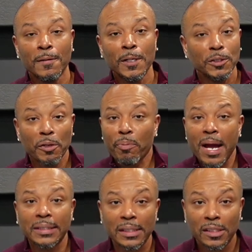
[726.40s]
So the
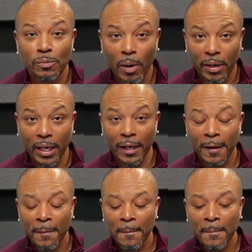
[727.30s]
process is working.
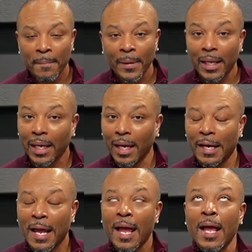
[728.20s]
And
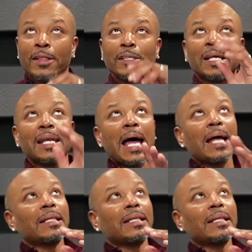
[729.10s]
again, there's a lot